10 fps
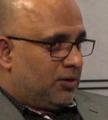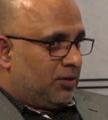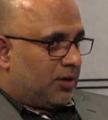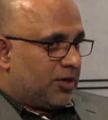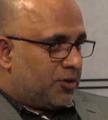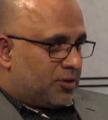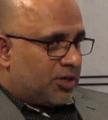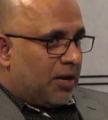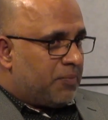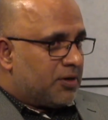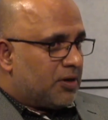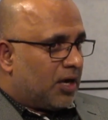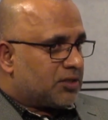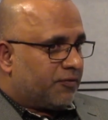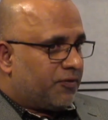Right? You type in
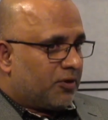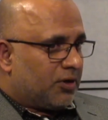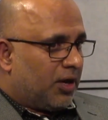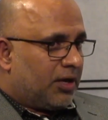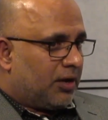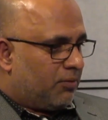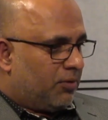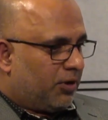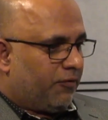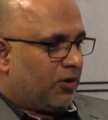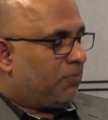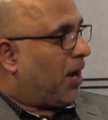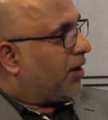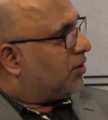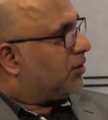as if you're looking for a
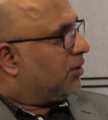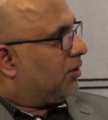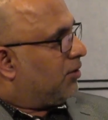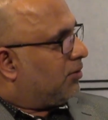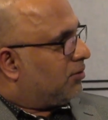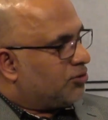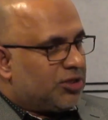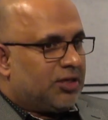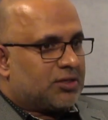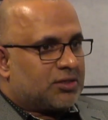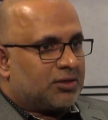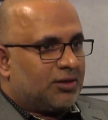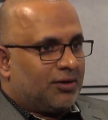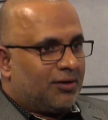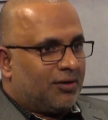black jeans.
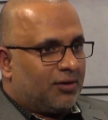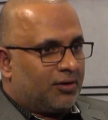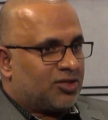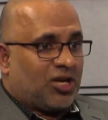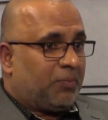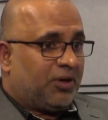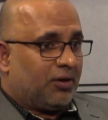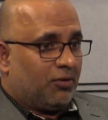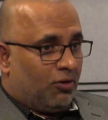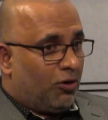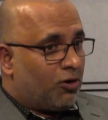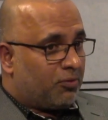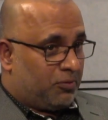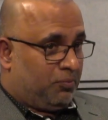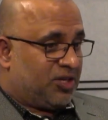Just type it in, or
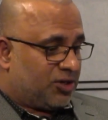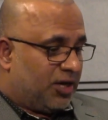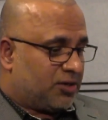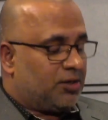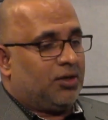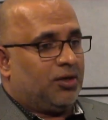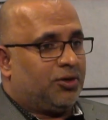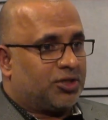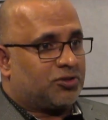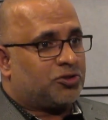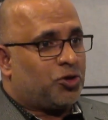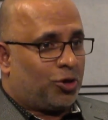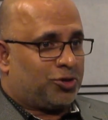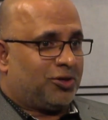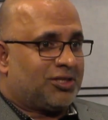better yet, you just
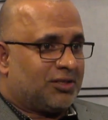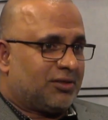talk to it.